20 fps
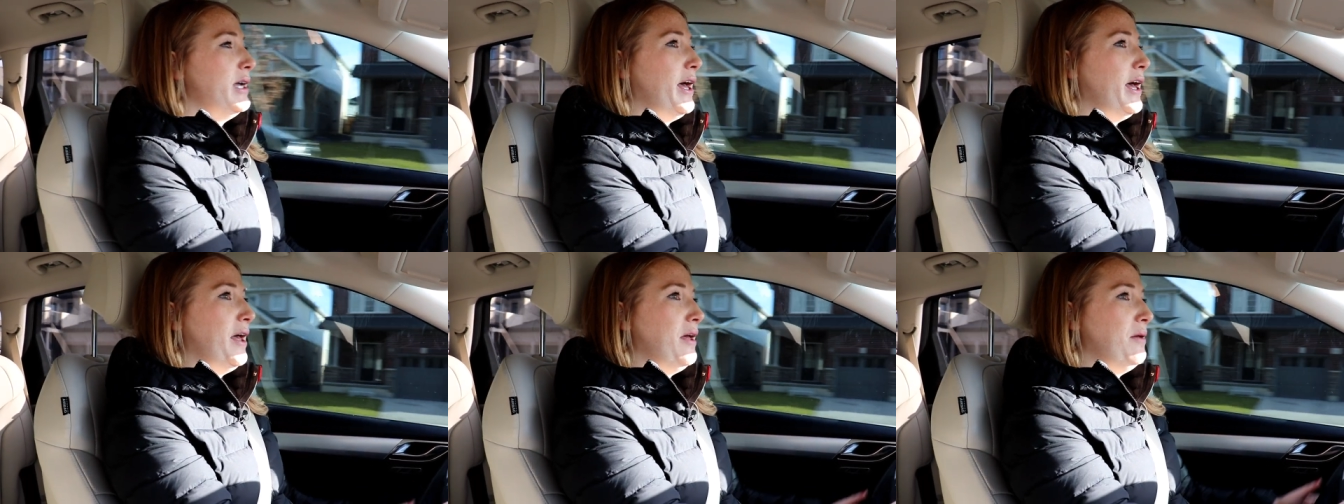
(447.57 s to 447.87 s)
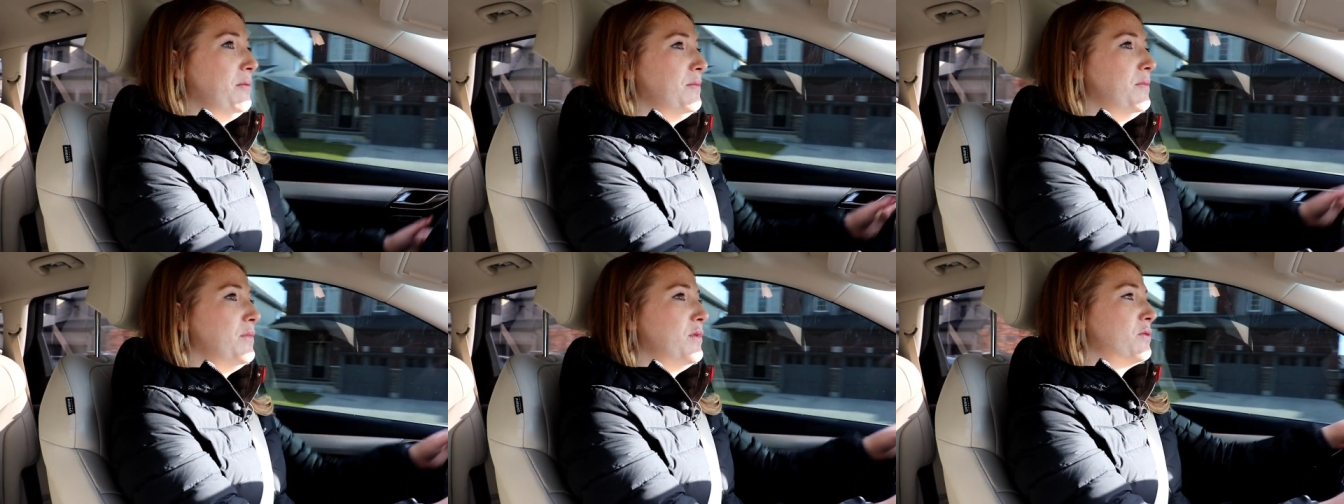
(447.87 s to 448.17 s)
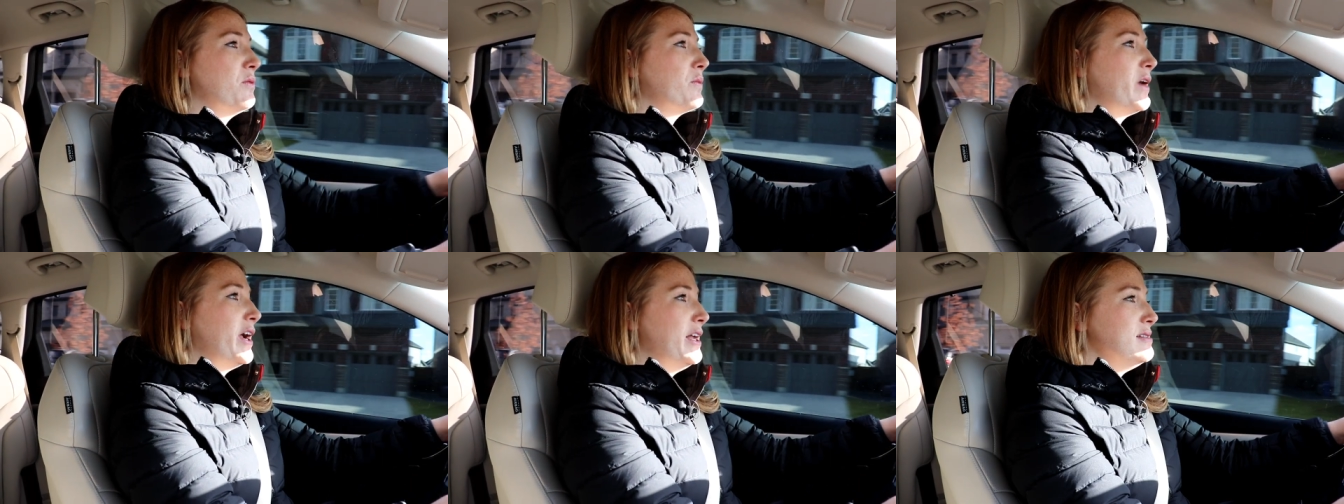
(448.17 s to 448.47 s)
Um,
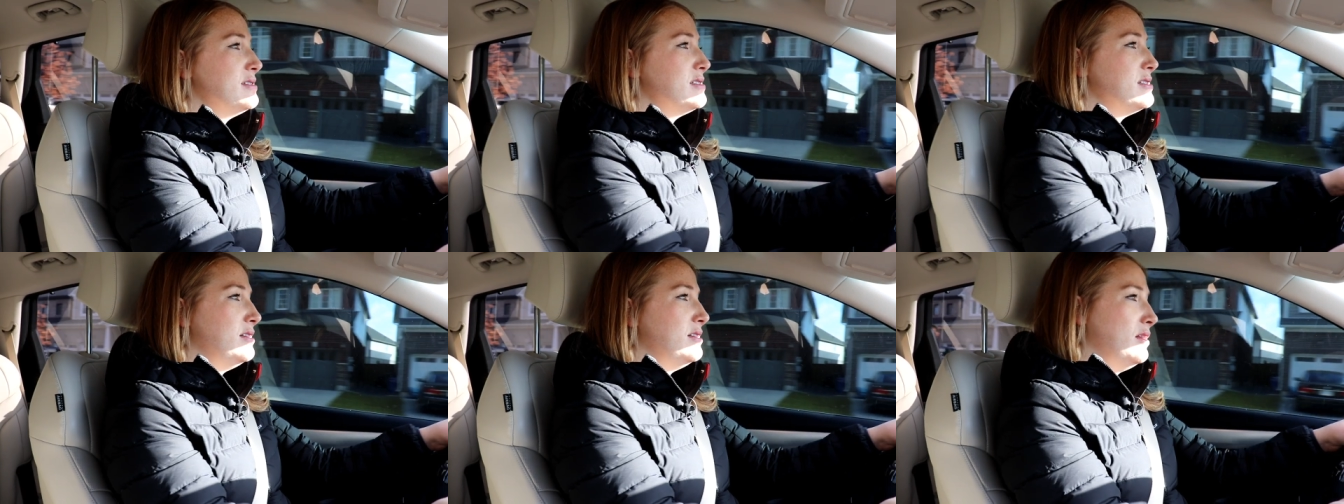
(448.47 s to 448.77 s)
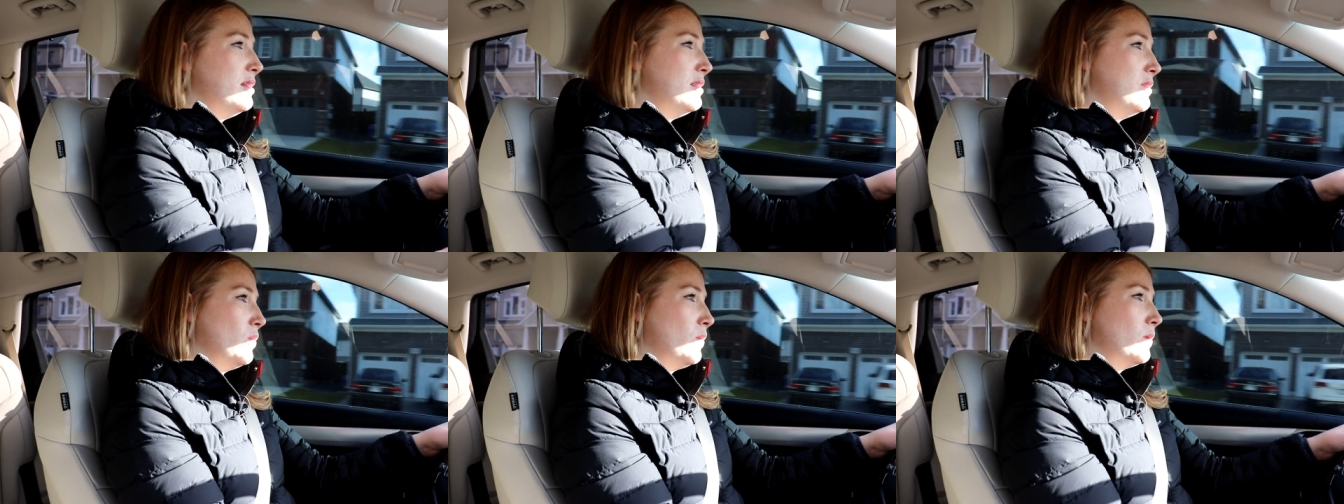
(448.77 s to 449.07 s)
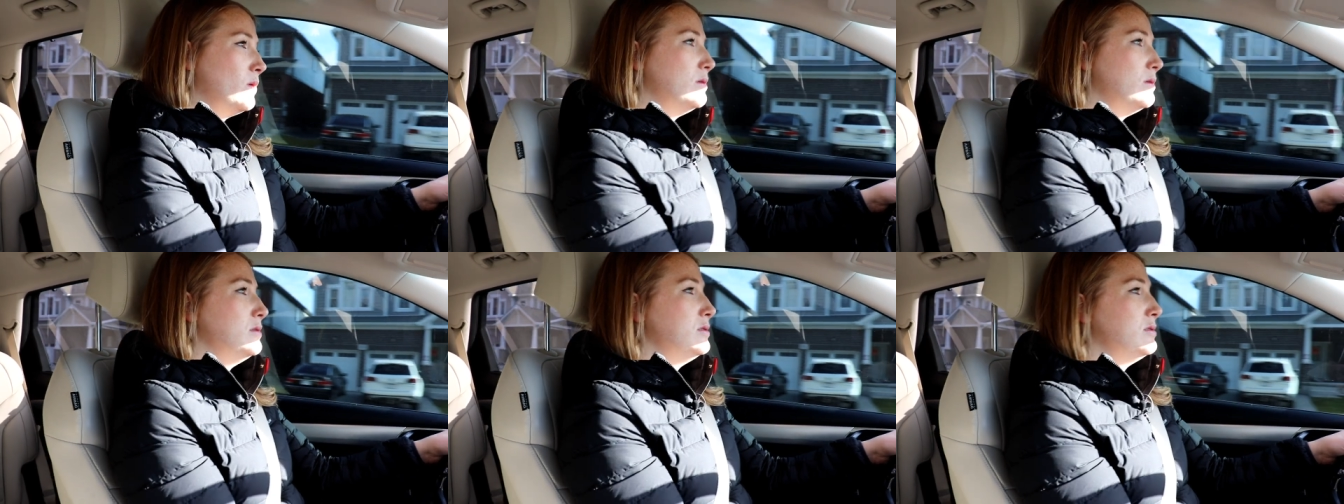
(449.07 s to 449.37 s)
the rents in
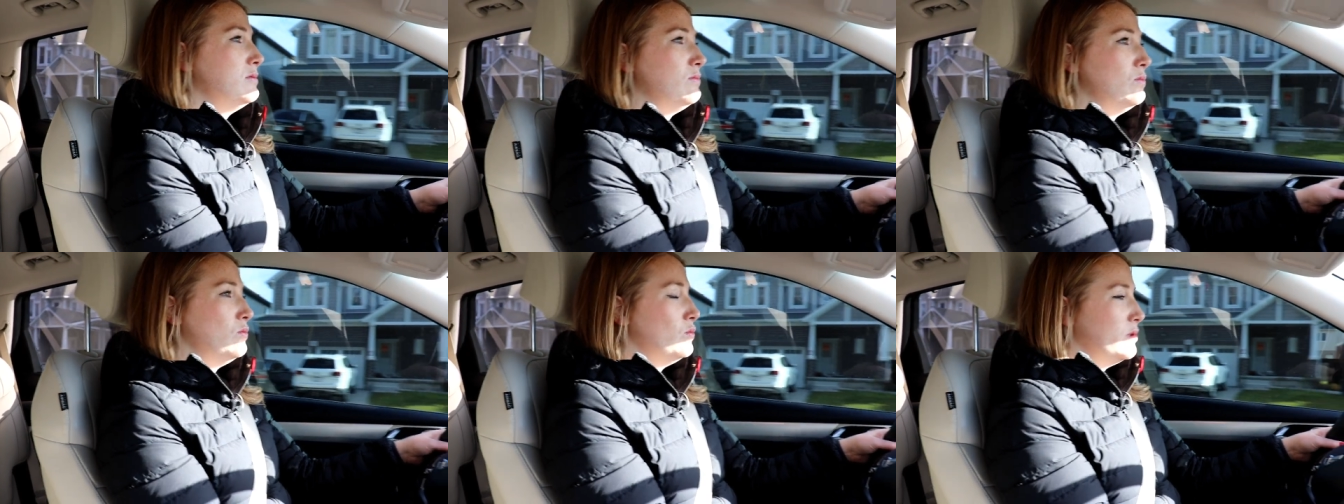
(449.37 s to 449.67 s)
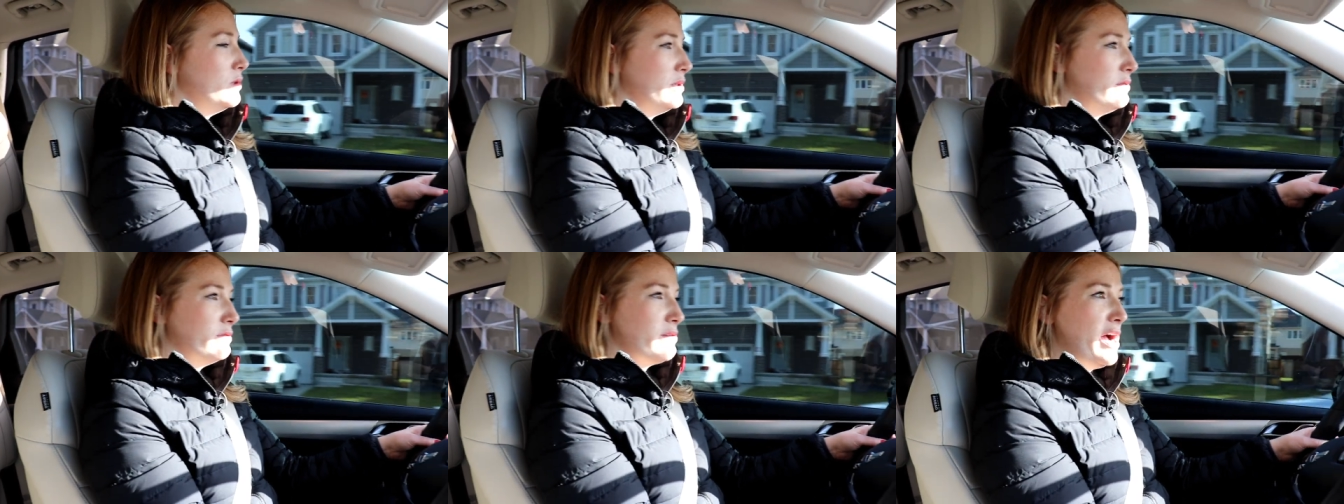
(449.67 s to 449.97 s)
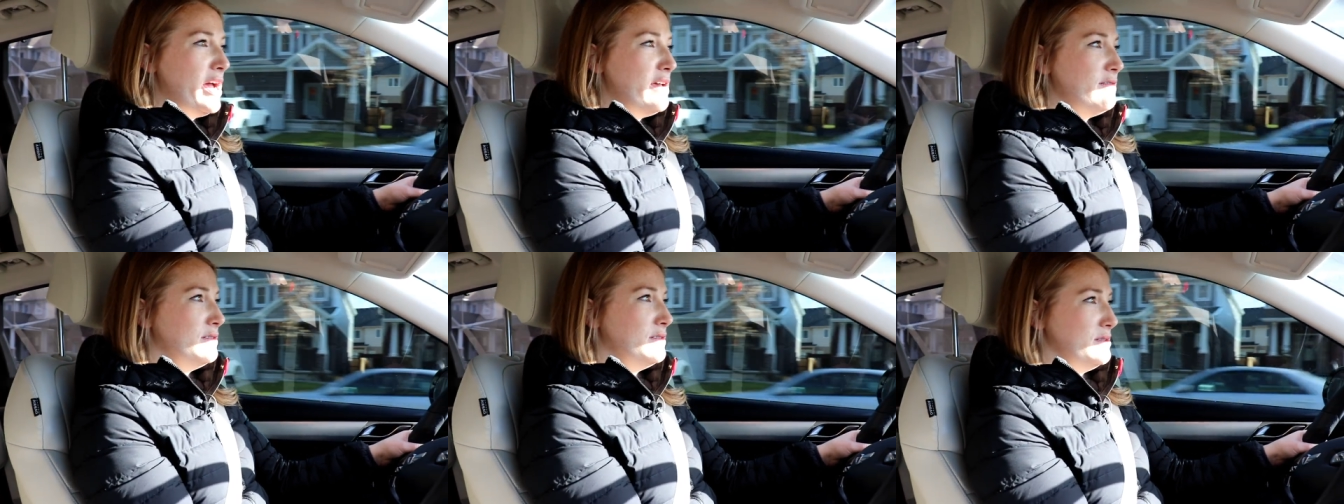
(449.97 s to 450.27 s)
Thorold would
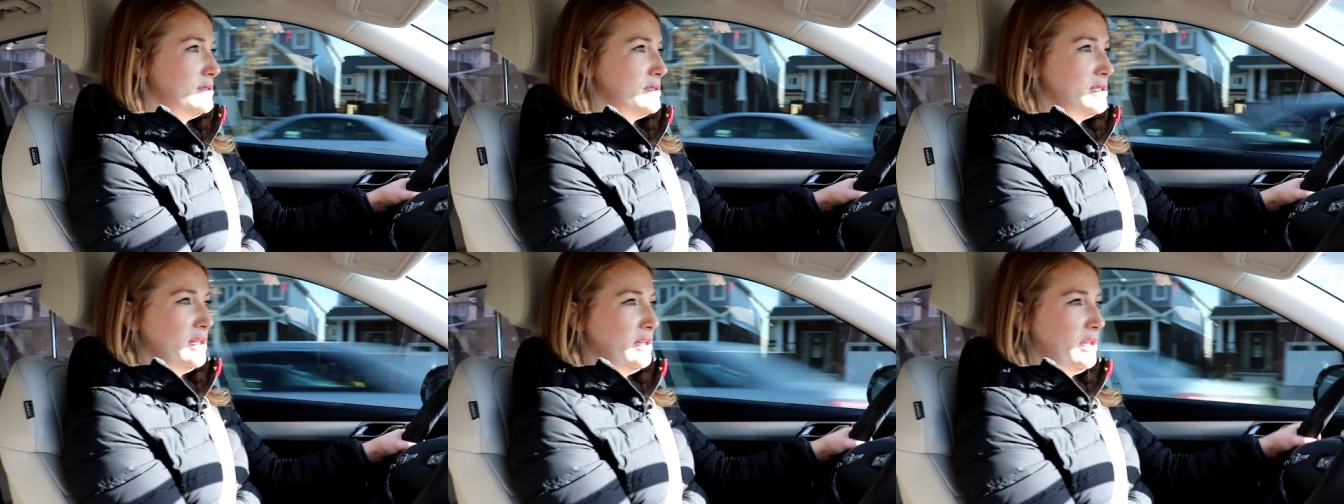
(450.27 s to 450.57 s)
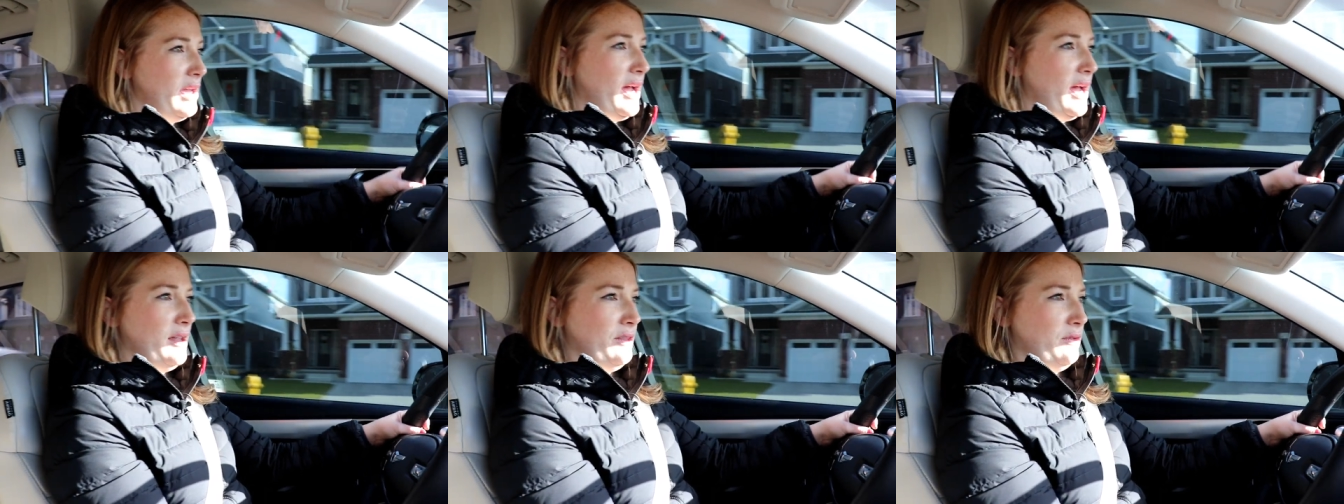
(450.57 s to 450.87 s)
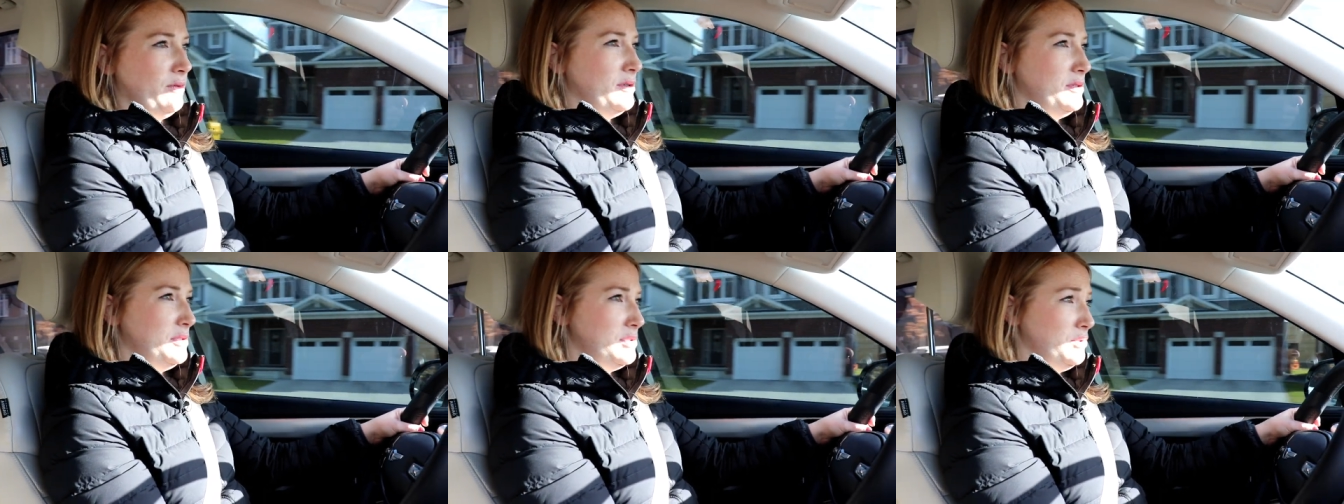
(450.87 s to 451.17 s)
rival St.
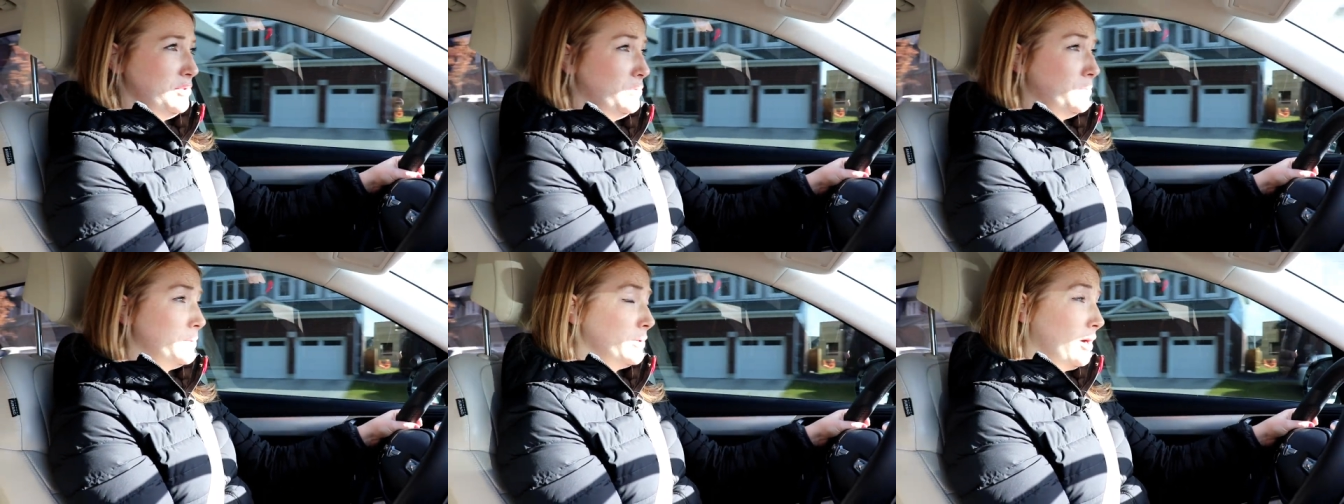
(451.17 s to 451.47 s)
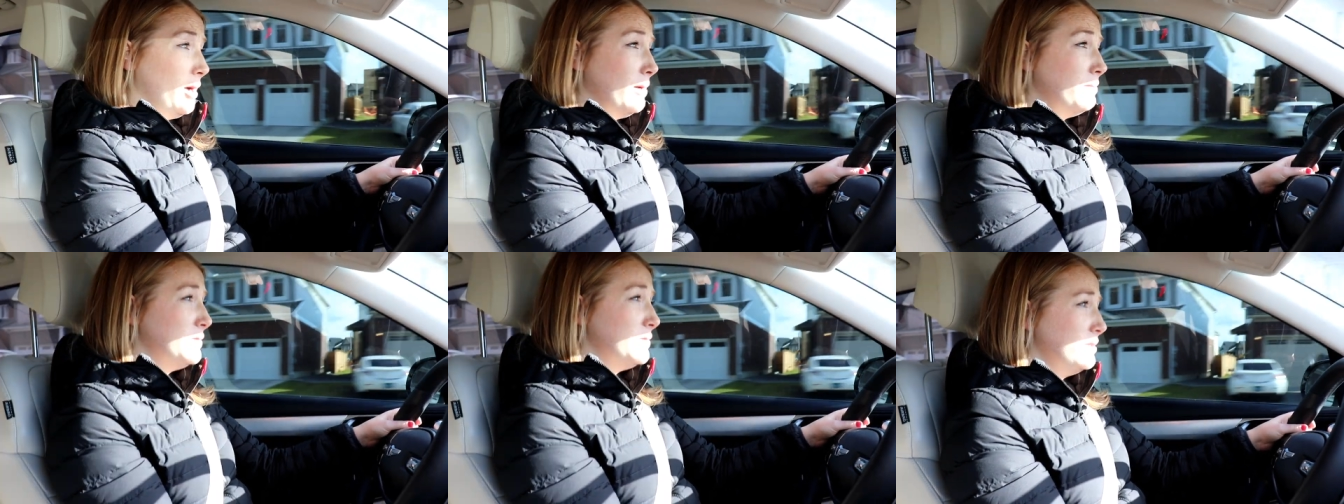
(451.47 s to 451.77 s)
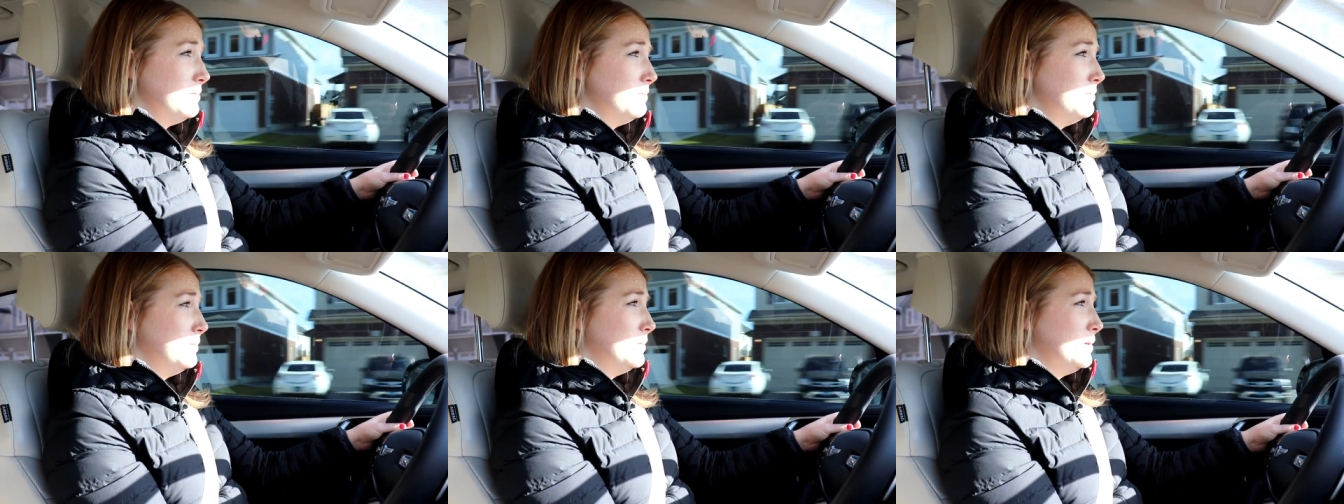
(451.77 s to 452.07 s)
Catharines, no
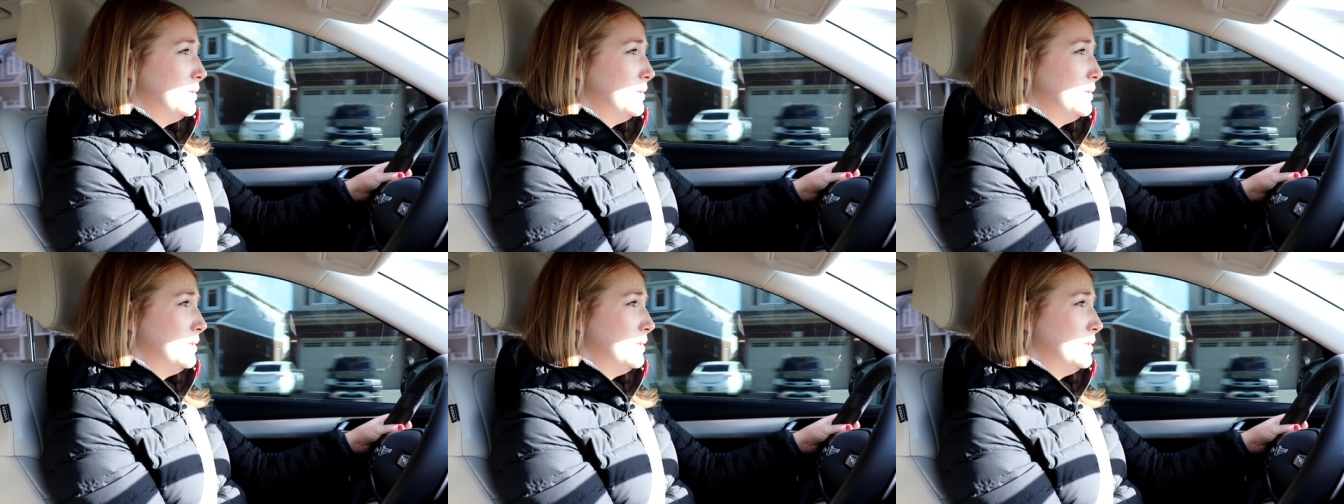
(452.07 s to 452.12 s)
problem.